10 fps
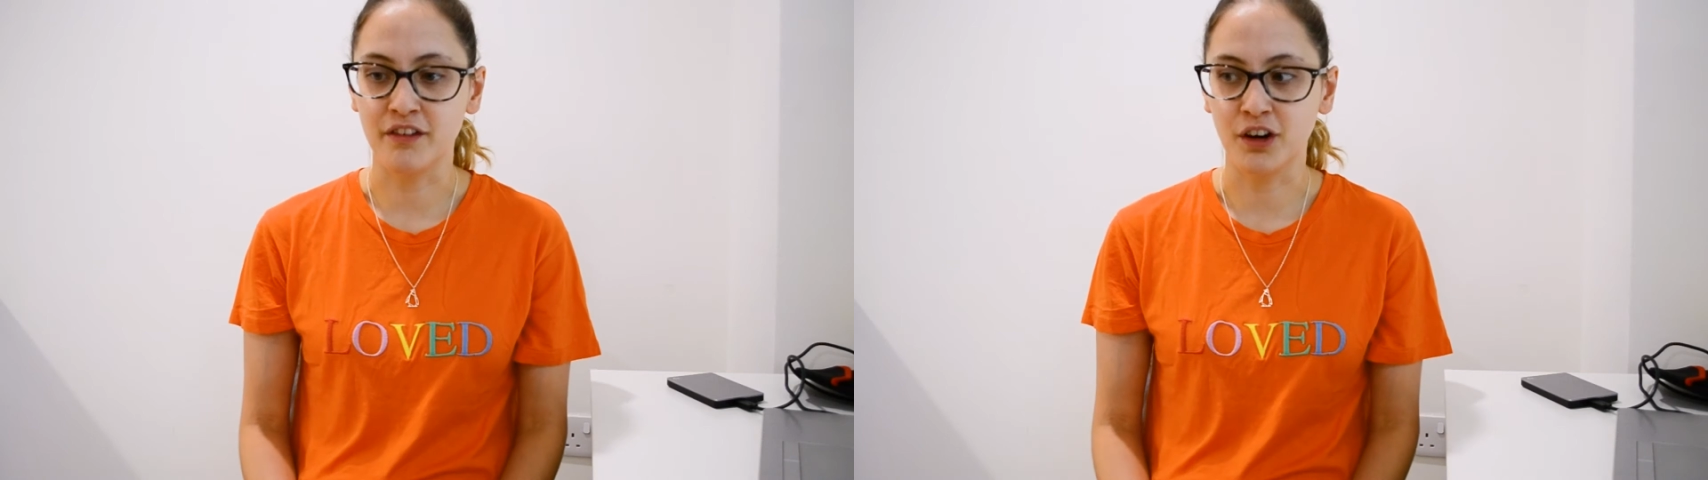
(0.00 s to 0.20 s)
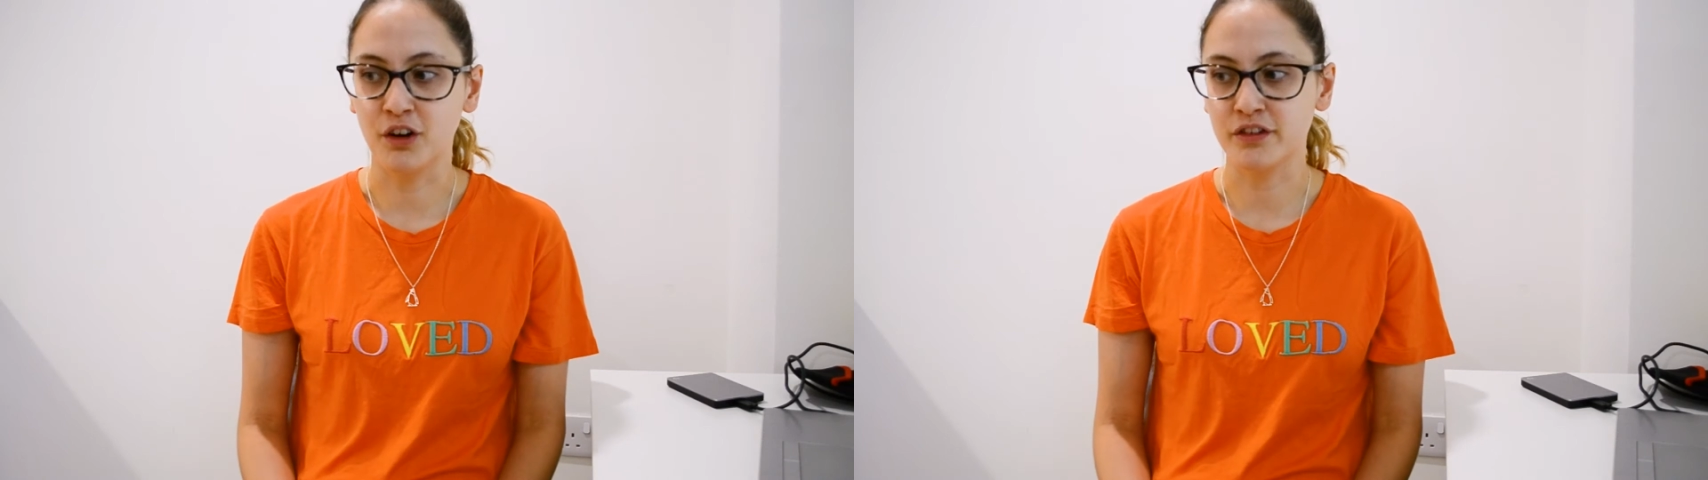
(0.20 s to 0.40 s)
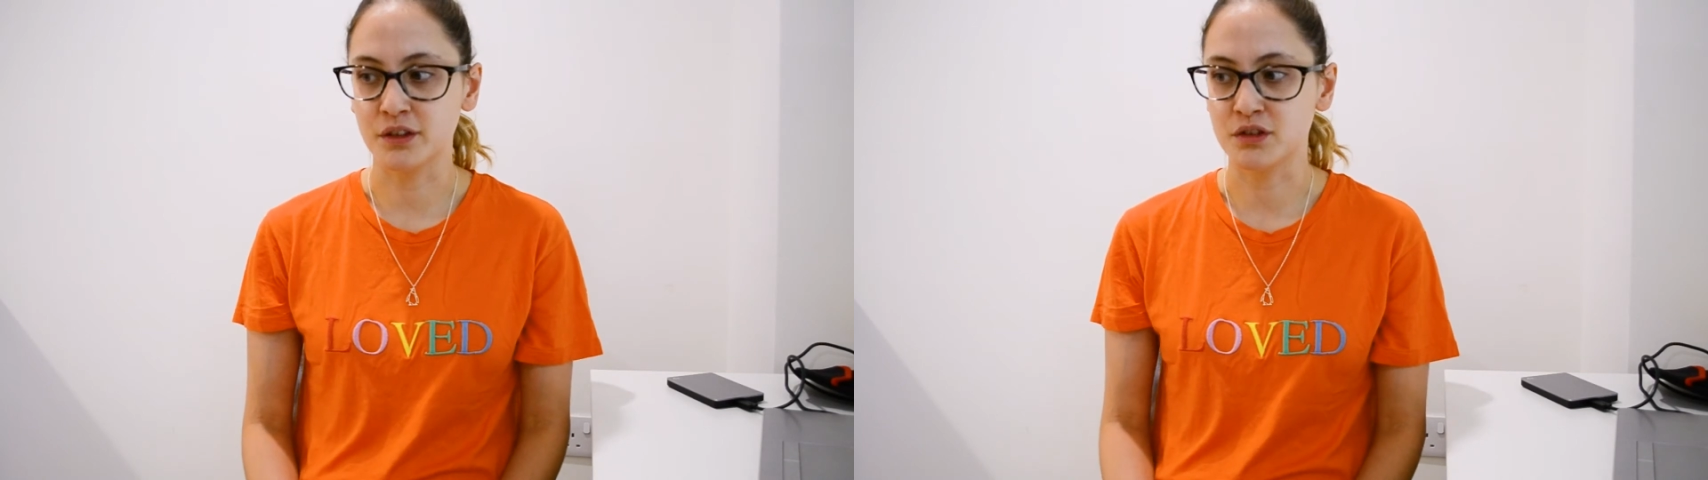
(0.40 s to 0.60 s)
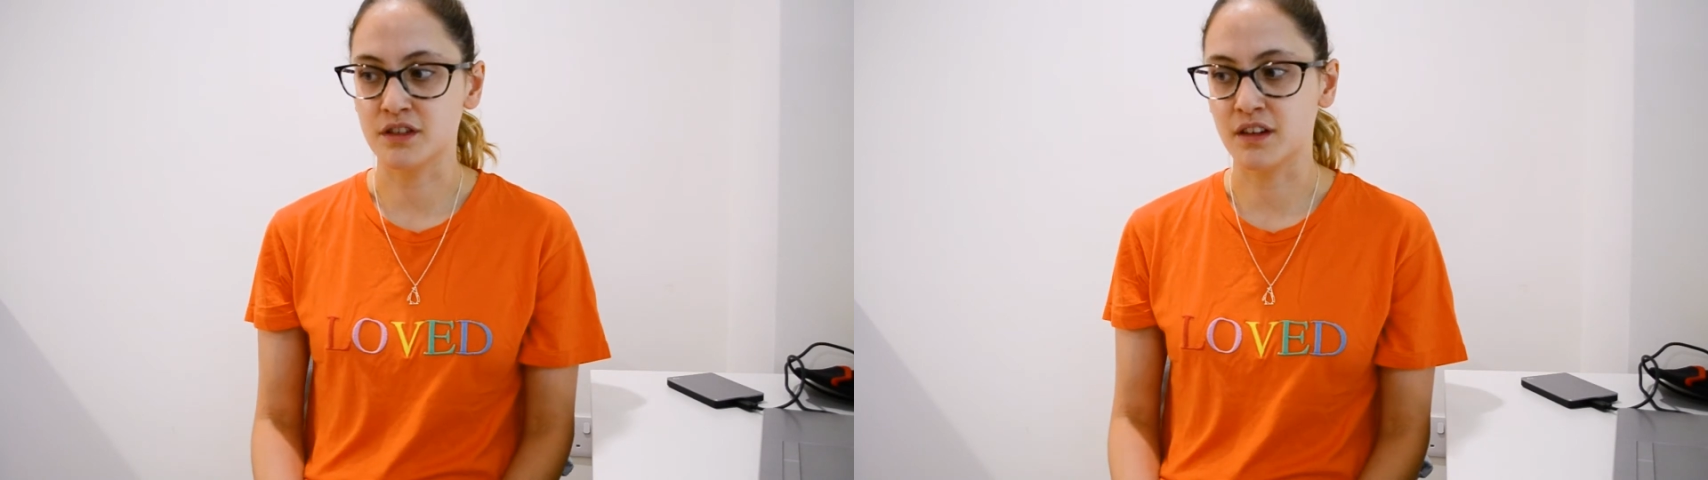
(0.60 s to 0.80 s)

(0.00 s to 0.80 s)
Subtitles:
a lot of time just